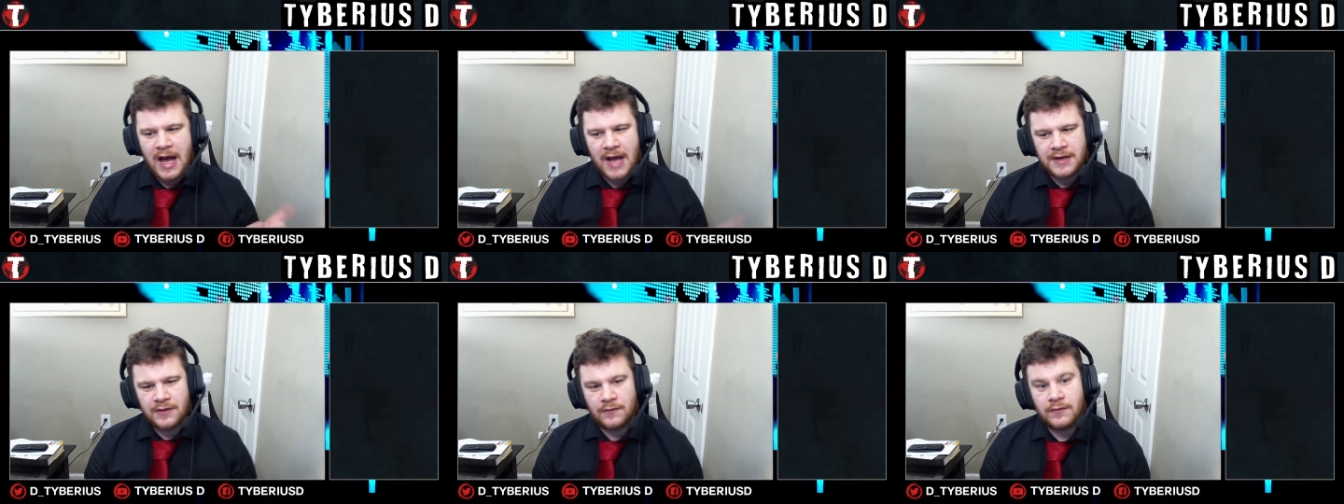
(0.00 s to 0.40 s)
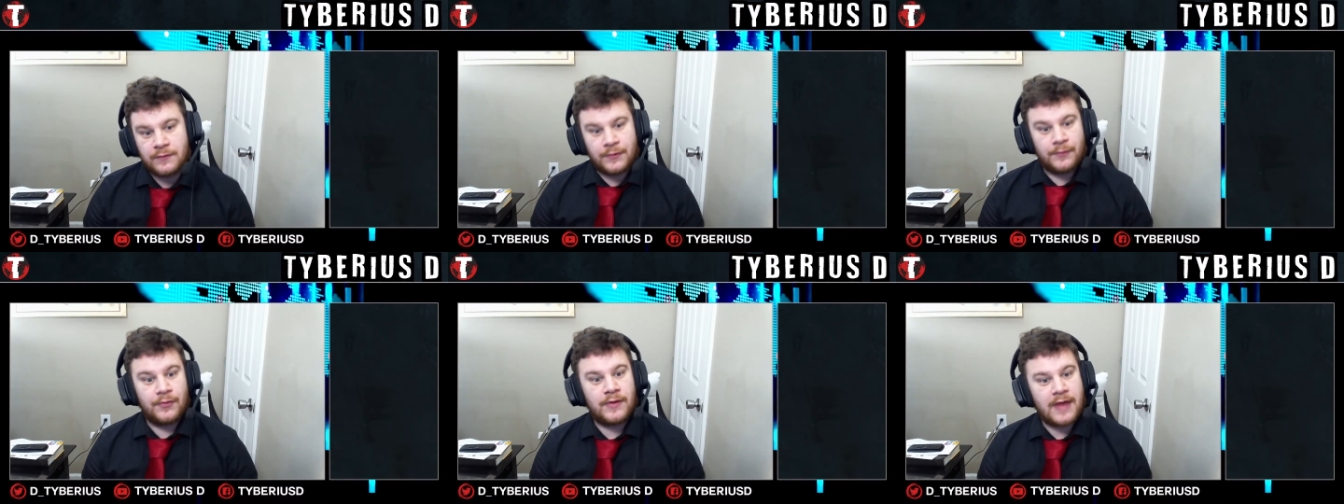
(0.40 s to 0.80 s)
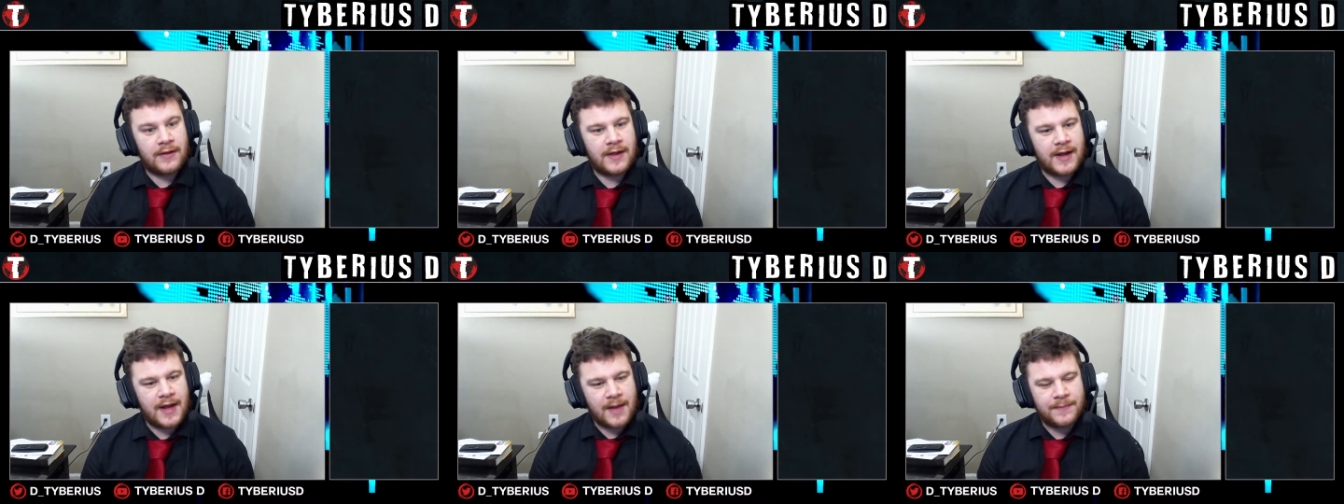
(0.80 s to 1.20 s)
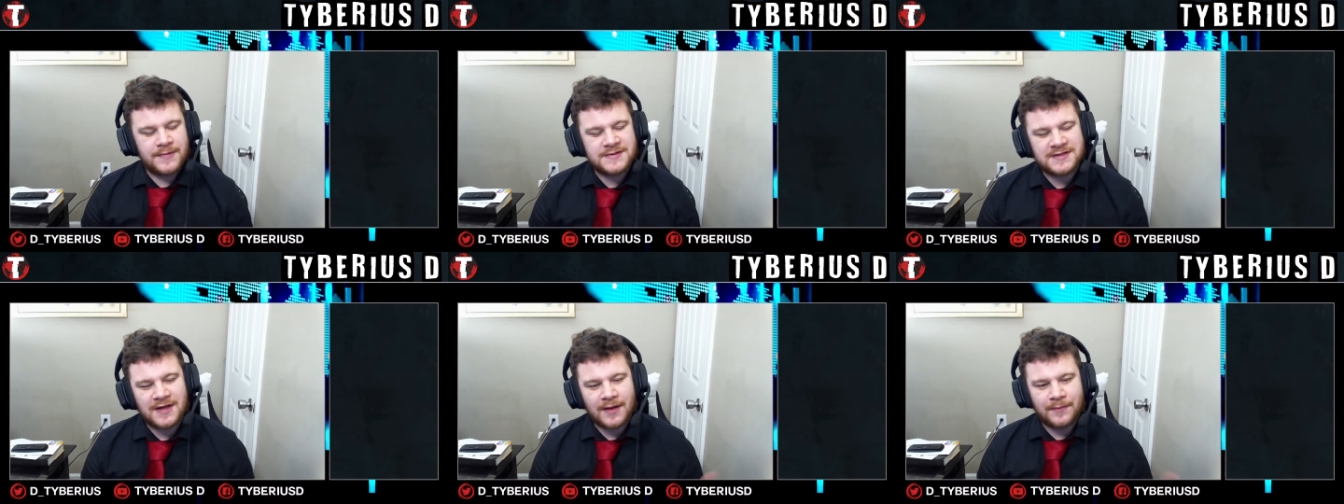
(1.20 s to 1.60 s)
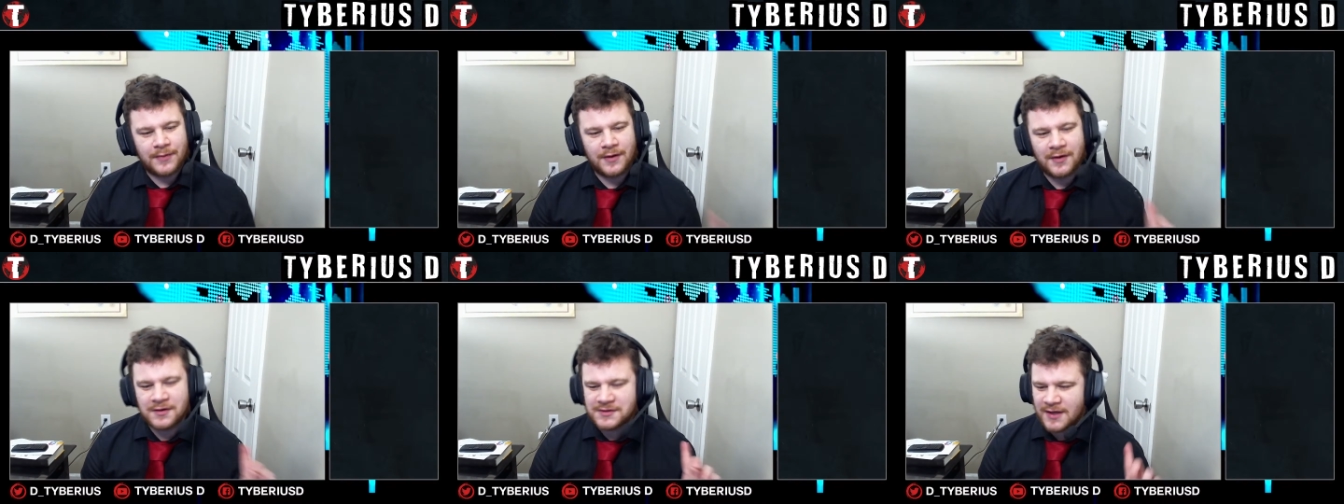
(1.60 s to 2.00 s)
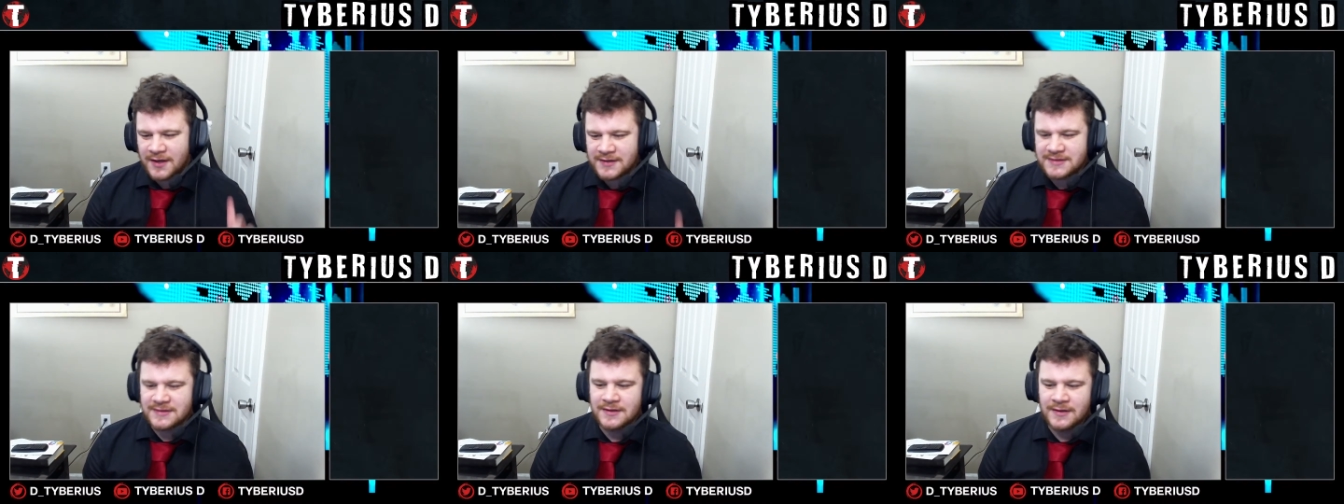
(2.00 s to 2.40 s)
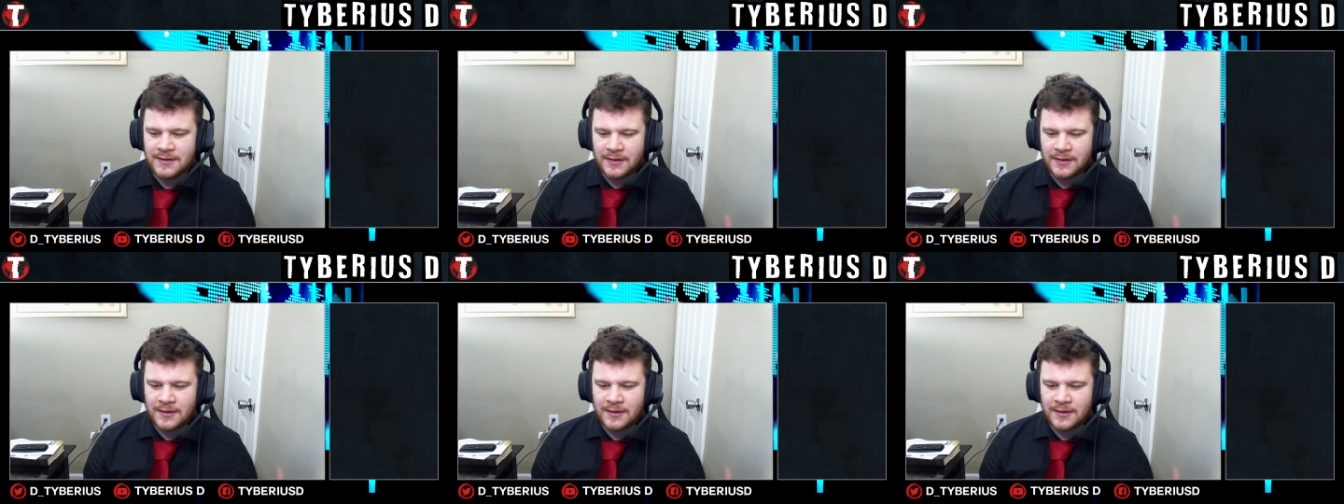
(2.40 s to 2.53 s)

I don't remember how that happens. I apologize.